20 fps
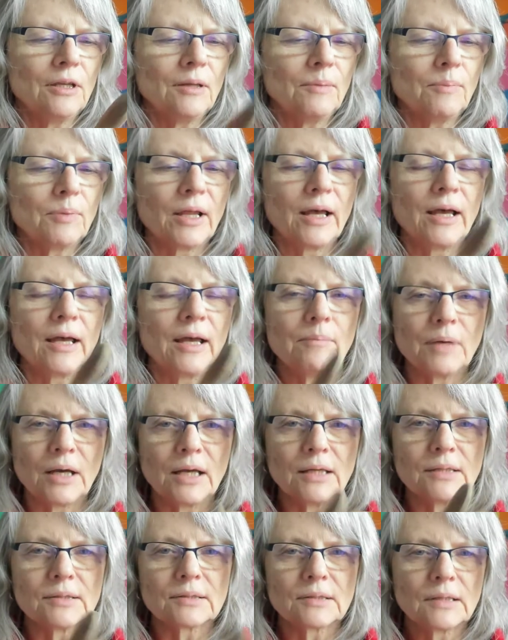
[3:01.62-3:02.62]
blind
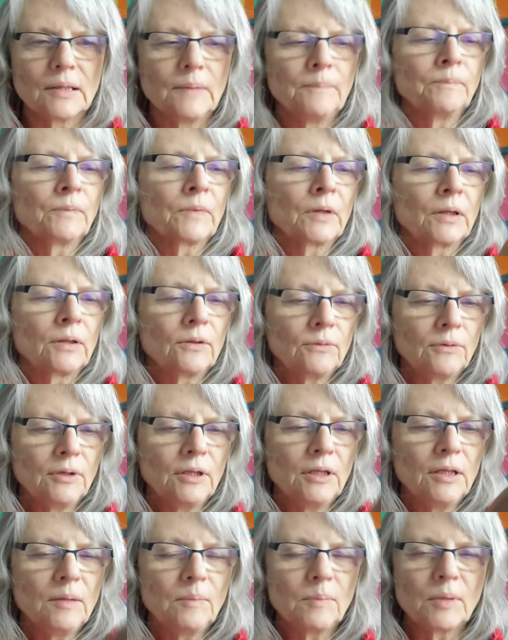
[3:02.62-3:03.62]
mice,
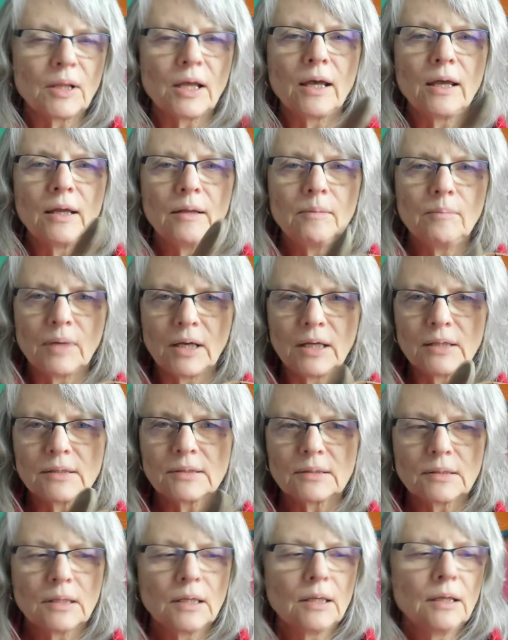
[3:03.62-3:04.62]
three blind
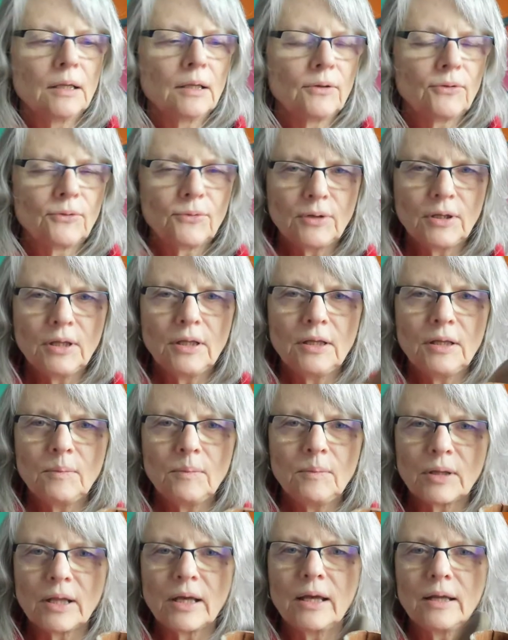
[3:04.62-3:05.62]
mice, three
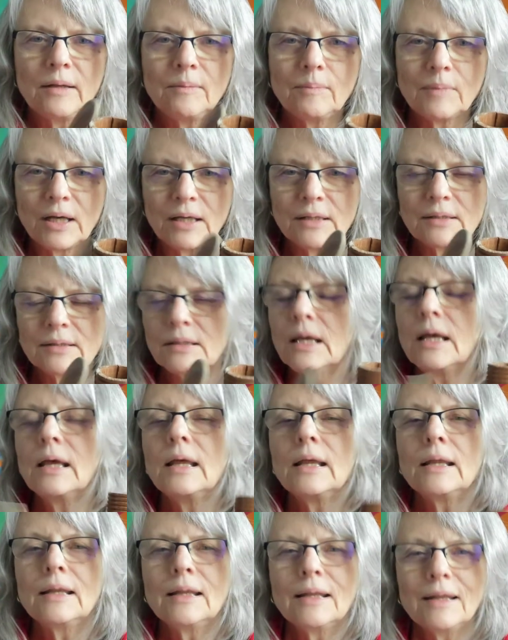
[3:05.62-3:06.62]
blind mice.
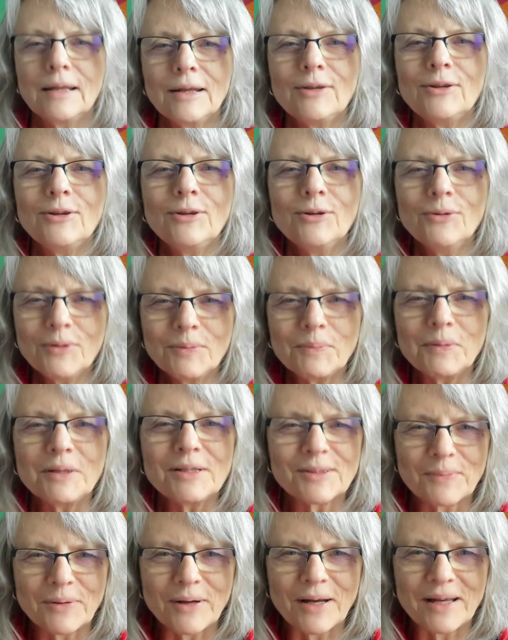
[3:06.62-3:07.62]
You would be
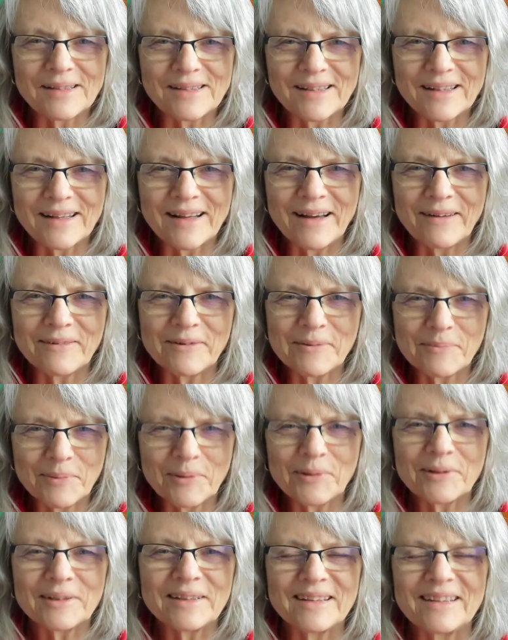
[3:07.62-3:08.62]
surprised at how
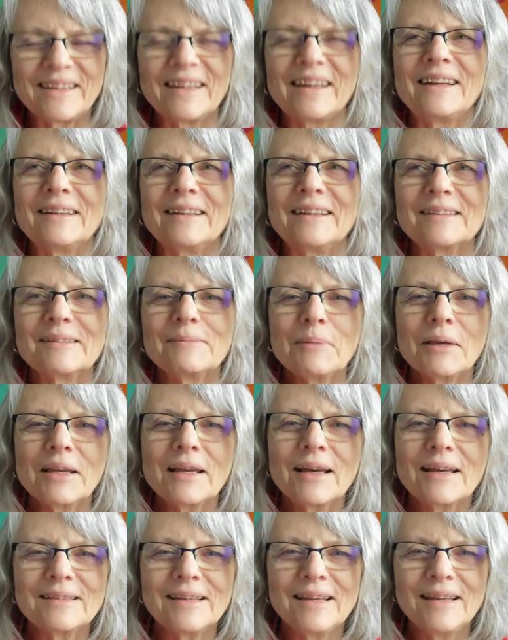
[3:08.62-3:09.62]
important that is
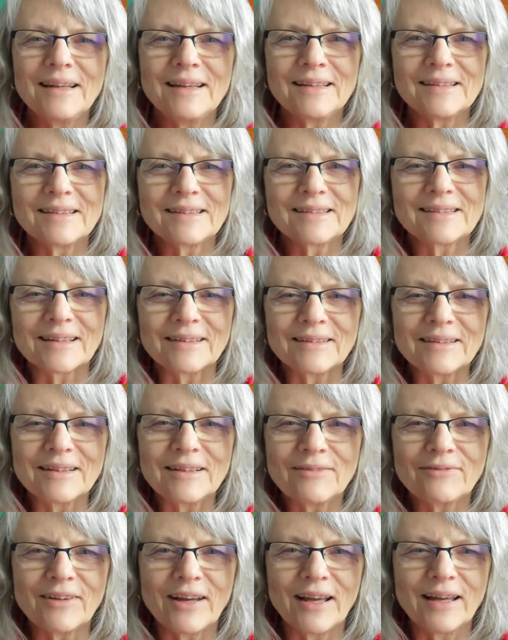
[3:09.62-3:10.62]
because it is
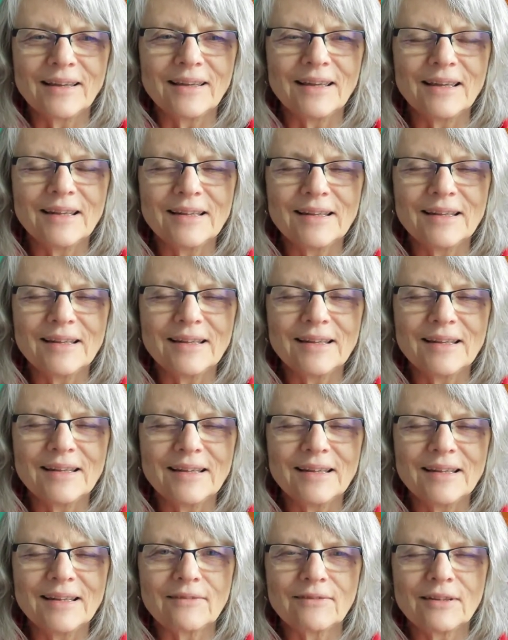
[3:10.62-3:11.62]
solidifying
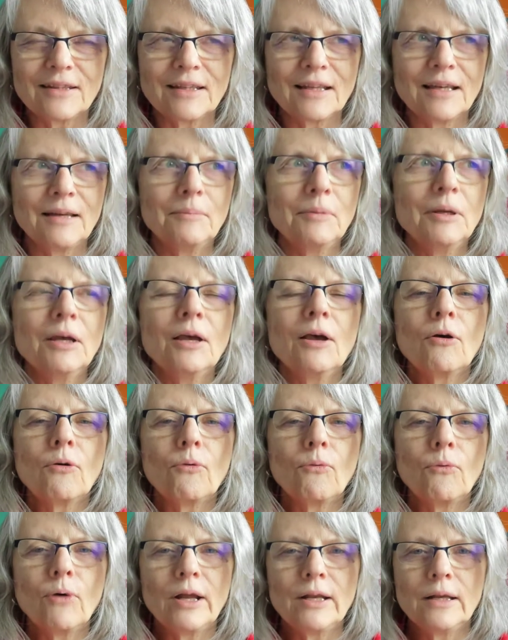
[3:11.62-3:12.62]
inside of them
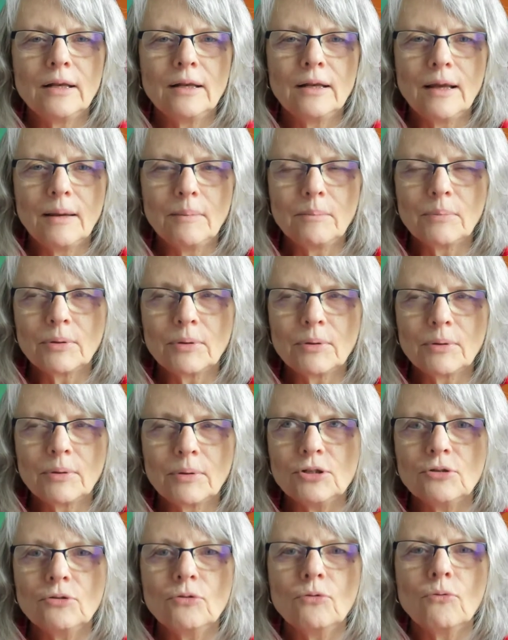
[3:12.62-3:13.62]
what numbers
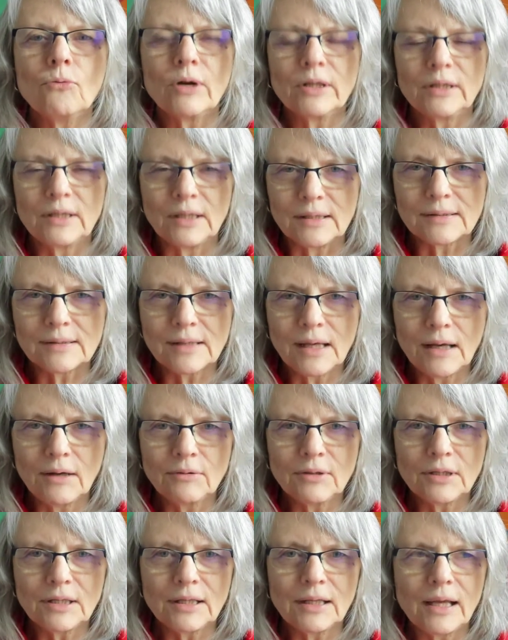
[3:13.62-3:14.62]
do, what they
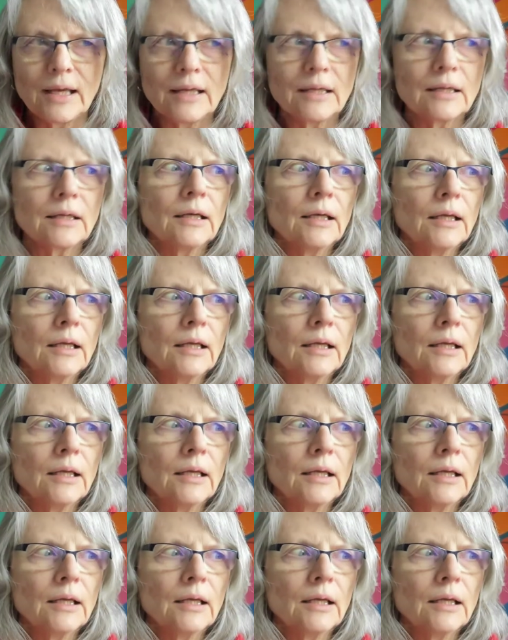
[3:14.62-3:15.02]
sound like,